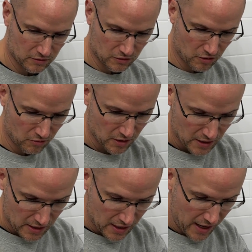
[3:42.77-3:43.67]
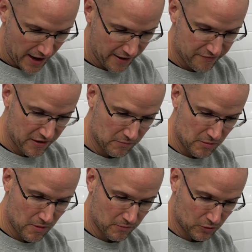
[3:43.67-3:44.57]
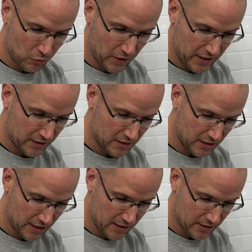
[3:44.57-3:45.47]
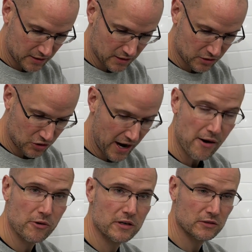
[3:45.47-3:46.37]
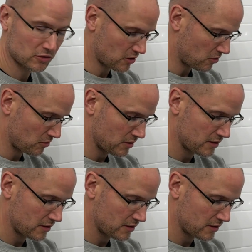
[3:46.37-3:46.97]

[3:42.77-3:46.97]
So I have family members waiting to get into the shower. So